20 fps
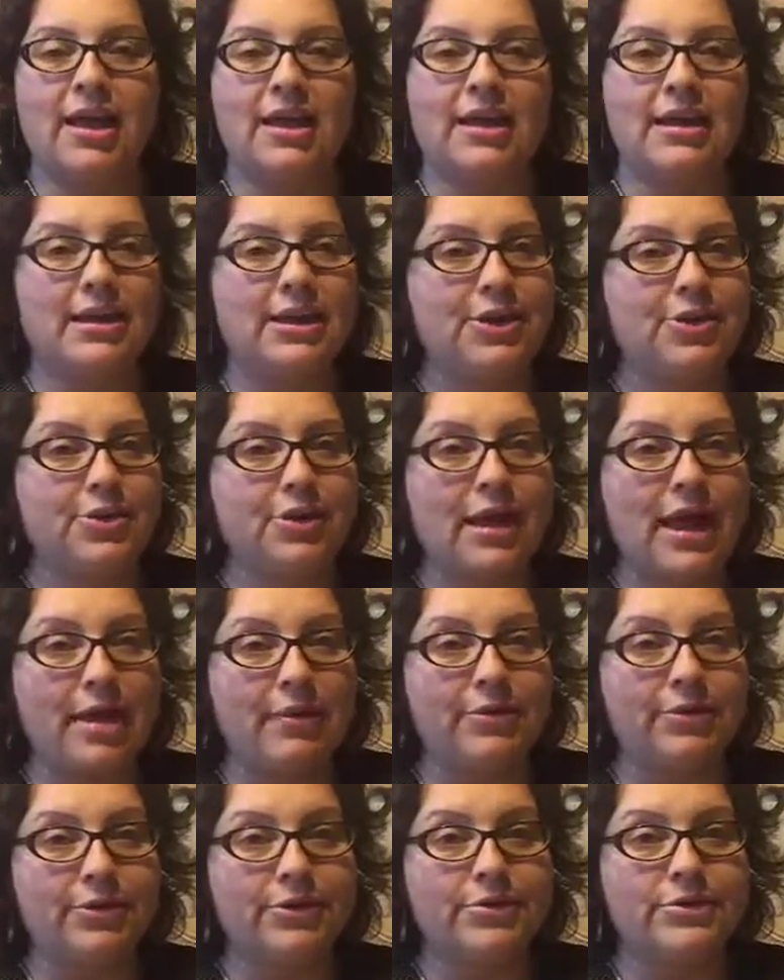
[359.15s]
clean your
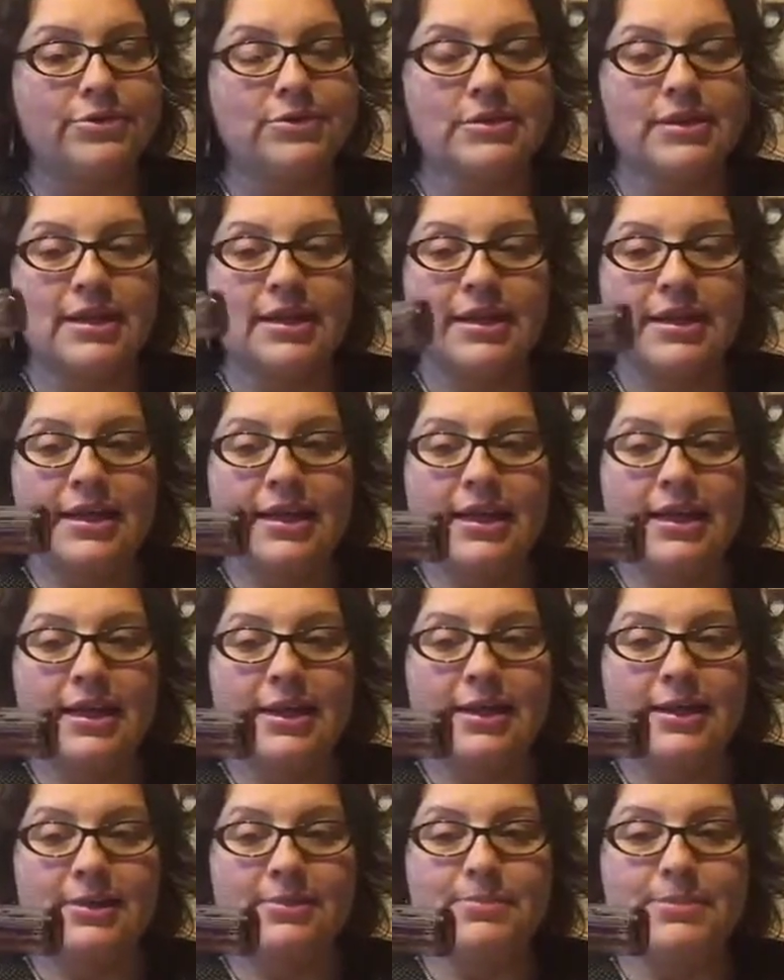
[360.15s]
counters.
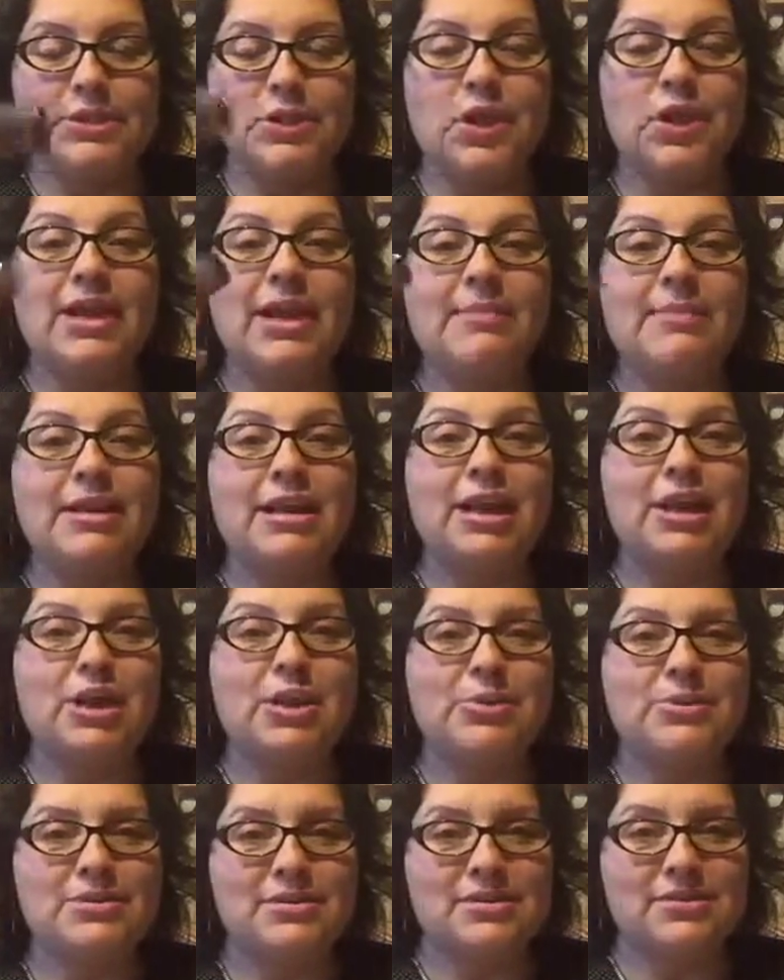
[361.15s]
So
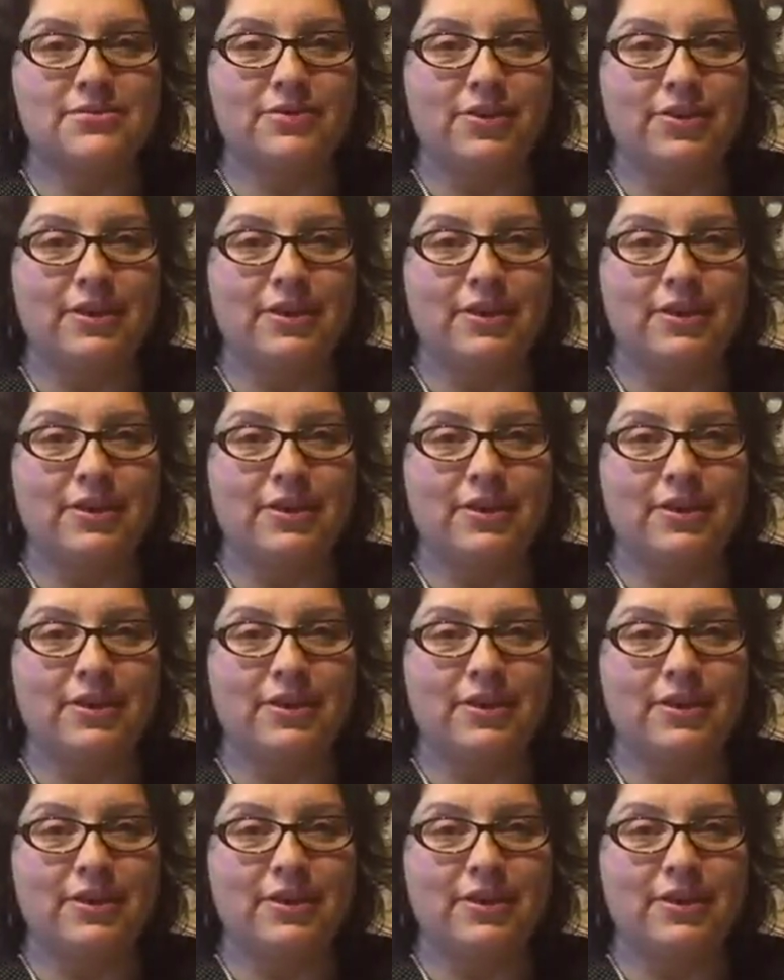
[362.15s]
unlimited uses for